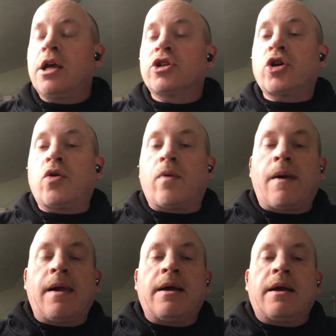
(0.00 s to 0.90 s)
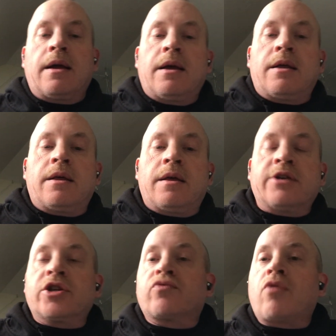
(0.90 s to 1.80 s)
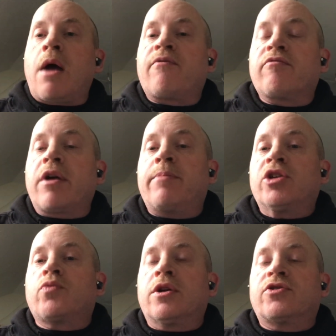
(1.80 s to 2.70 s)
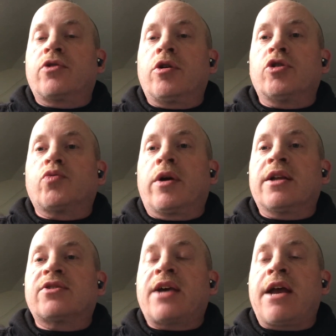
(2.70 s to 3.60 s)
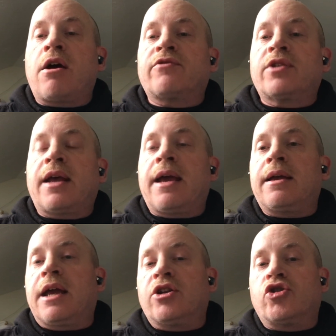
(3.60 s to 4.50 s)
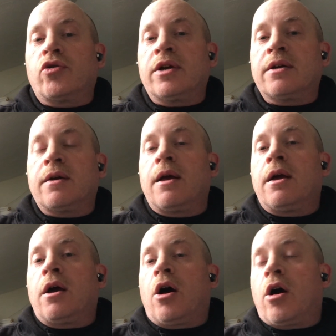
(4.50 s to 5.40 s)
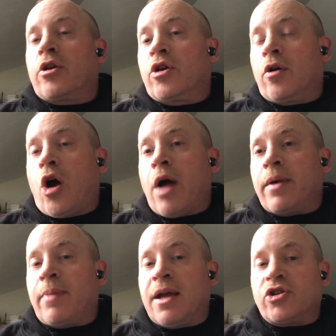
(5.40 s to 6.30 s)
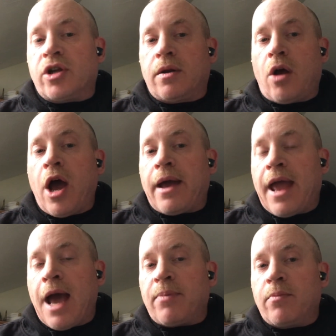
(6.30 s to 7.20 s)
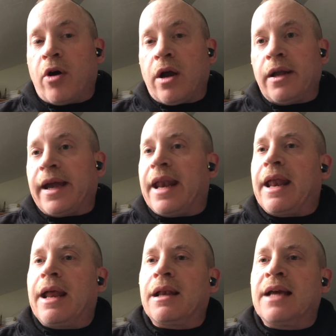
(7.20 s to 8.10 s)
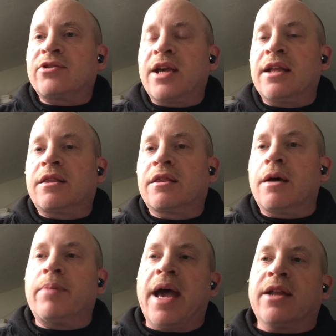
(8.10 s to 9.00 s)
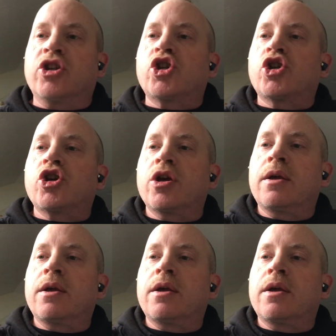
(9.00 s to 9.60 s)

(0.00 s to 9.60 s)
So this is Rob from Red Beach One Studios. We're going to sign off today. Enjoy your your hobby bench and happy modeling and let's hit the bench.